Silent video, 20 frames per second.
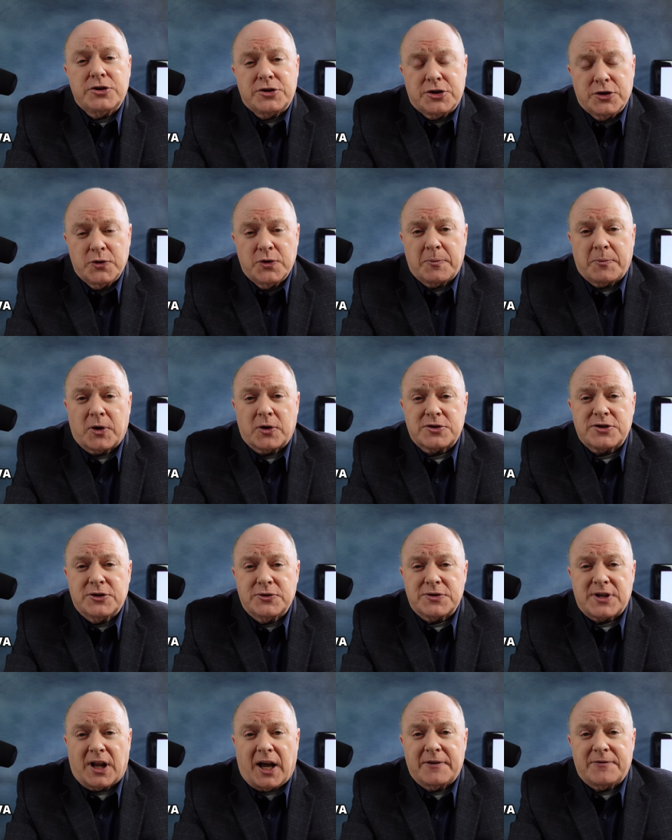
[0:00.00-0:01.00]
to the person
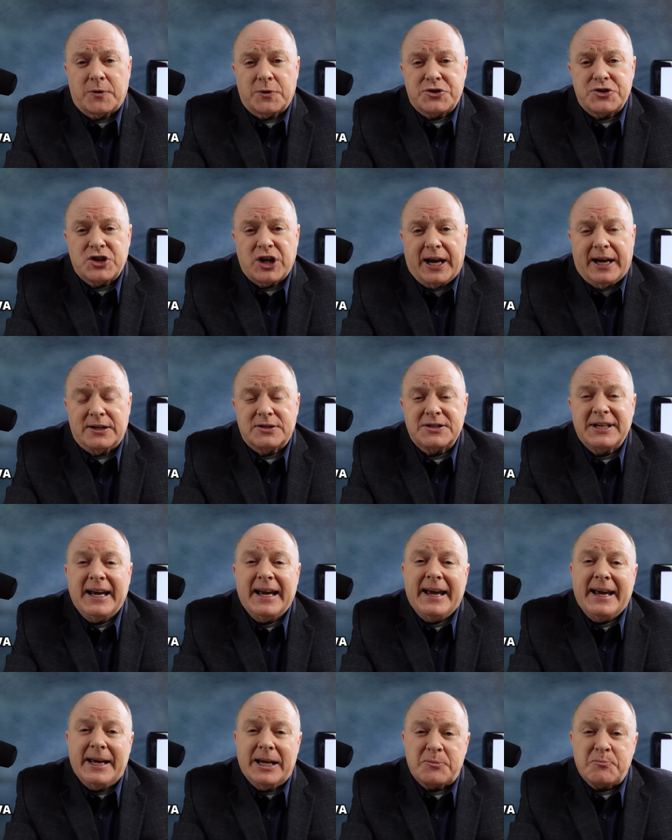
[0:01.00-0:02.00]
whose life was changed.
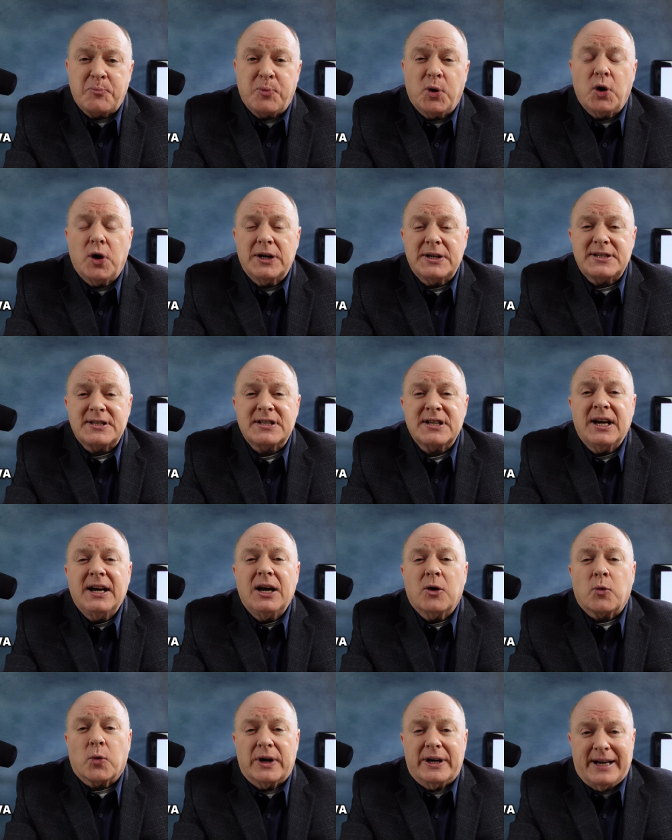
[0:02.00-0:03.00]
It puts
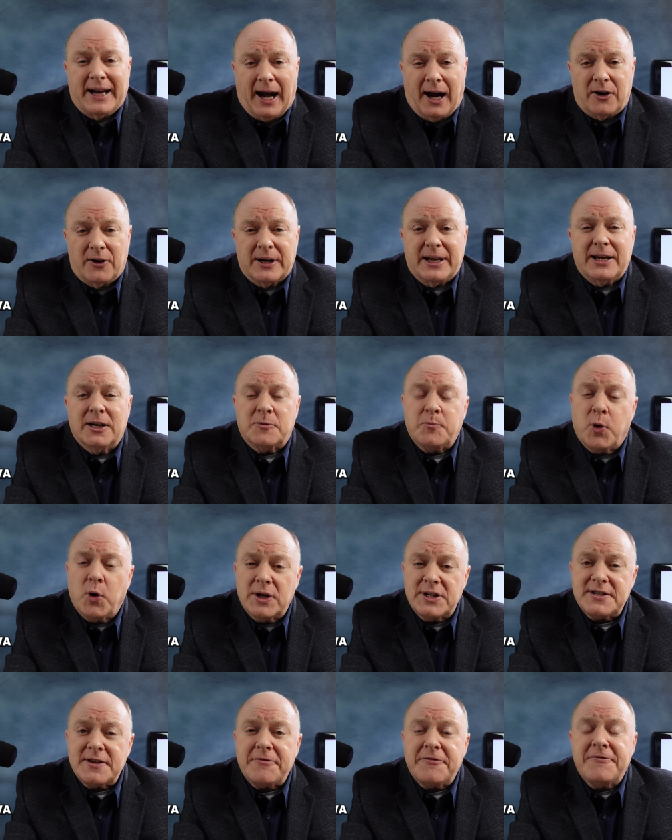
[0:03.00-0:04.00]
reality, it
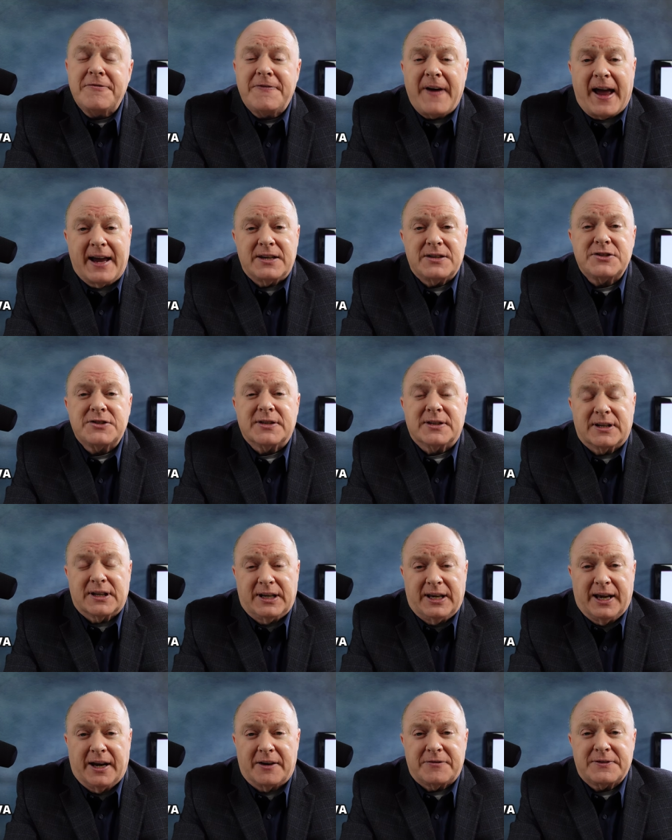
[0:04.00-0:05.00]
puts a face to the
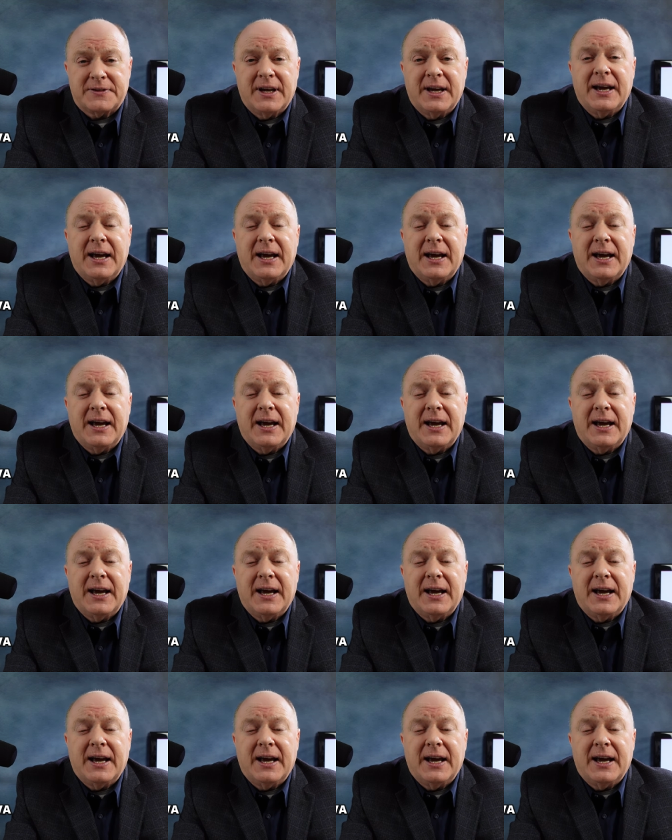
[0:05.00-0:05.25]
gift